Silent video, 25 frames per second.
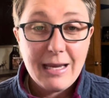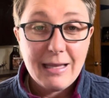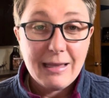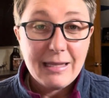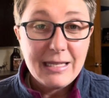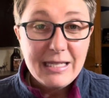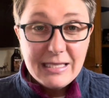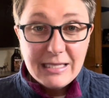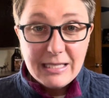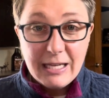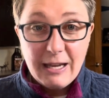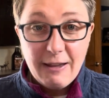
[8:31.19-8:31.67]
at
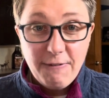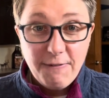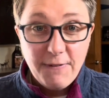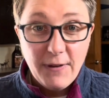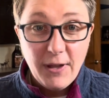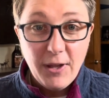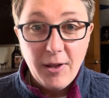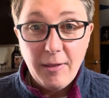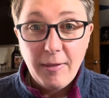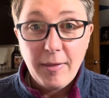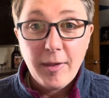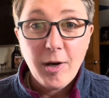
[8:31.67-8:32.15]
least I
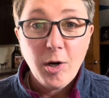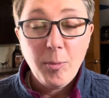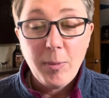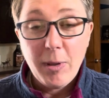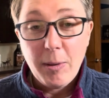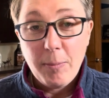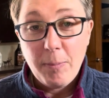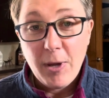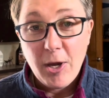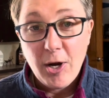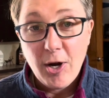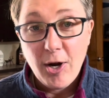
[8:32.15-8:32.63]
felt a little
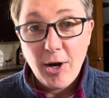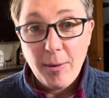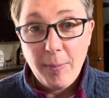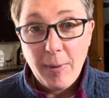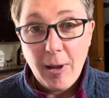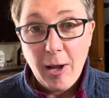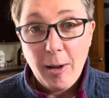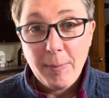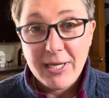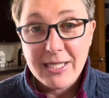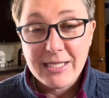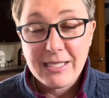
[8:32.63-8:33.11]
bit better
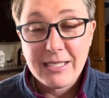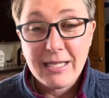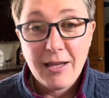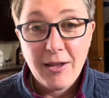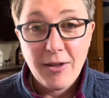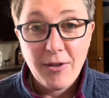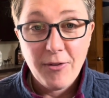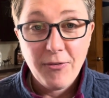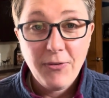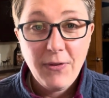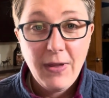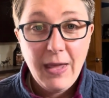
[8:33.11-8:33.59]
about
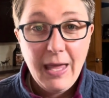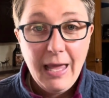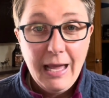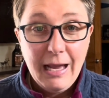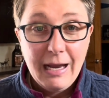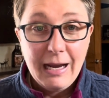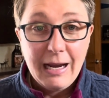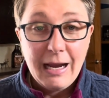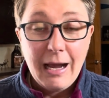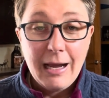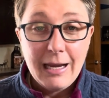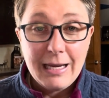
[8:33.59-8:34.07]
myself
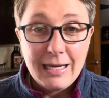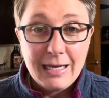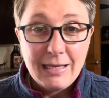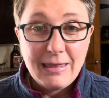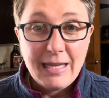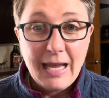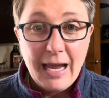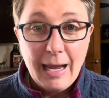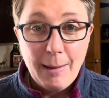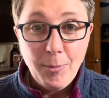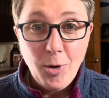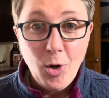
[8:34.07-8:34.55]
in
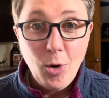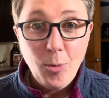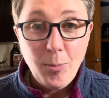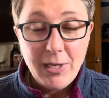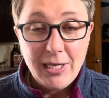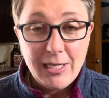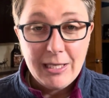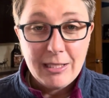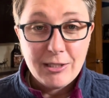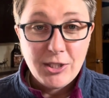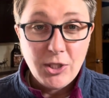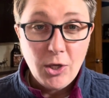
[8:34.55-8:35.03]
that
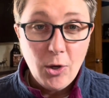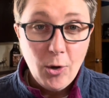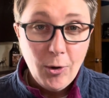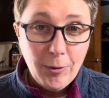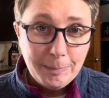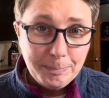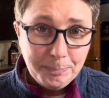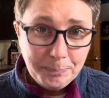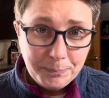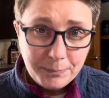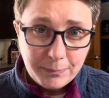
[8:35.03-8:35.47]
moment. And so